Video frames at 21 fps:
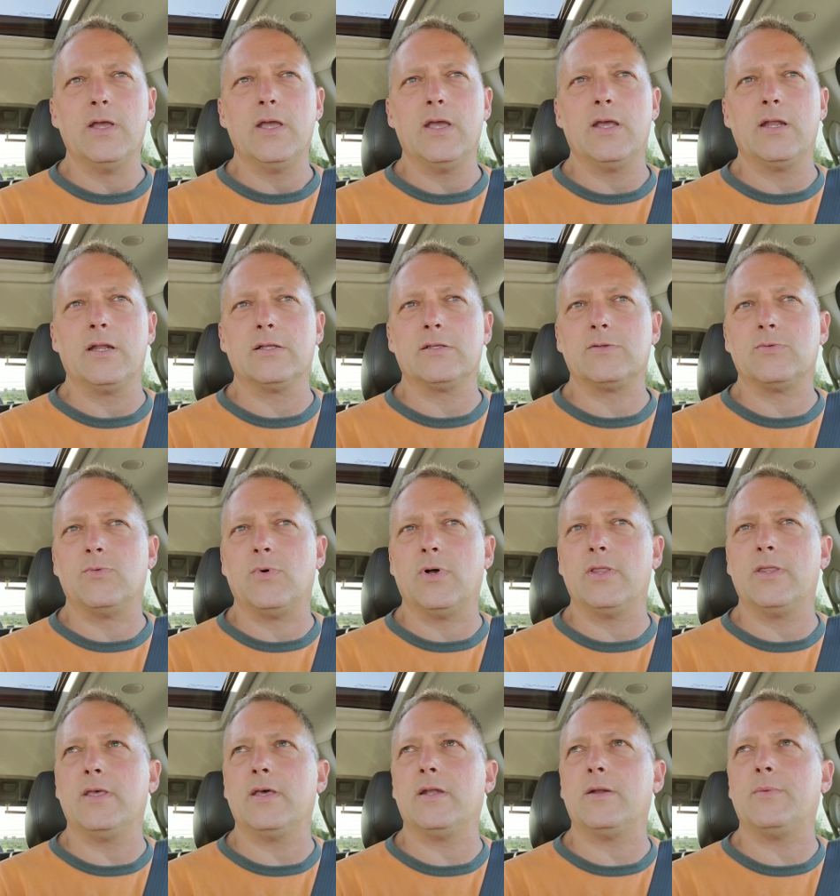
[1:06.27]
and it's
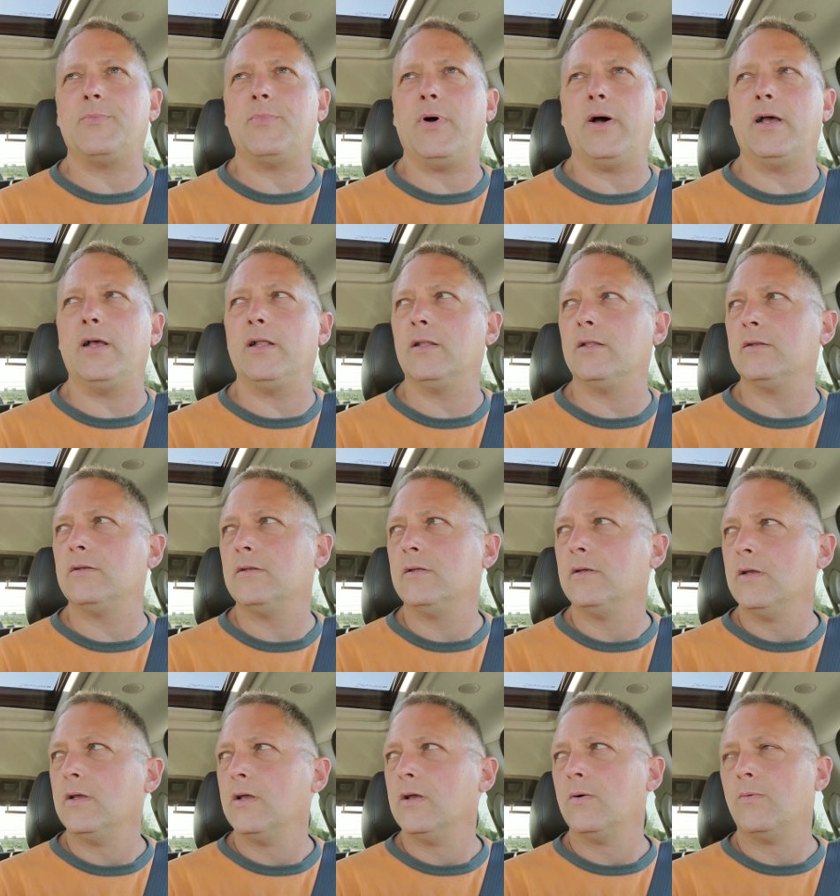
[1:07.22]
one that a pilot
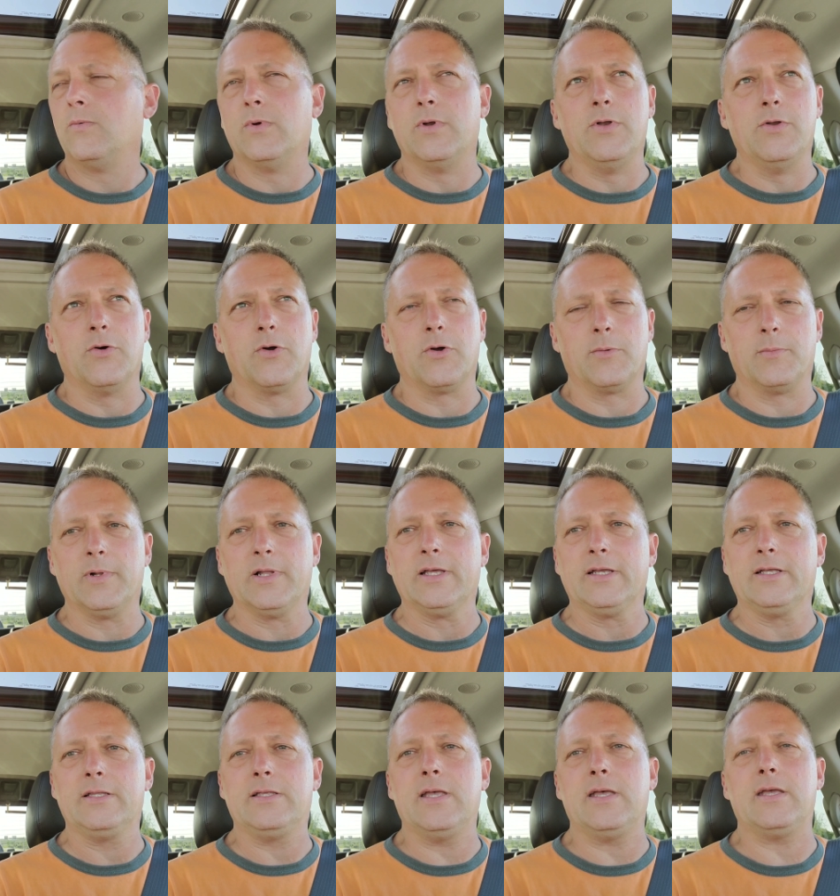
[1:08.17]
would
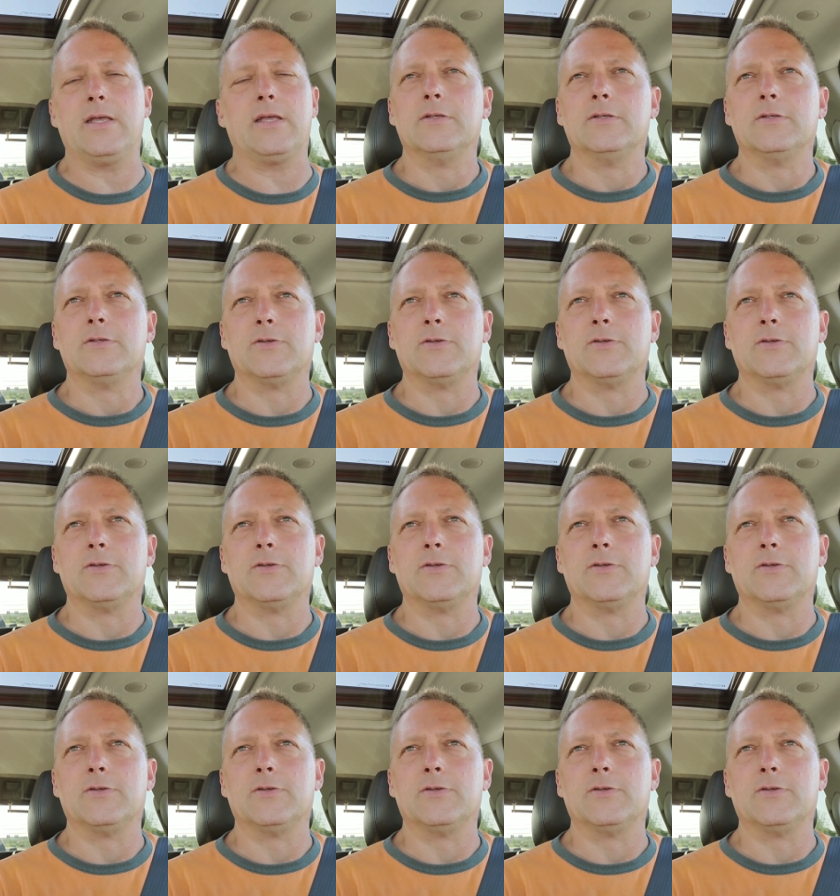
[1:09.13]
normally take.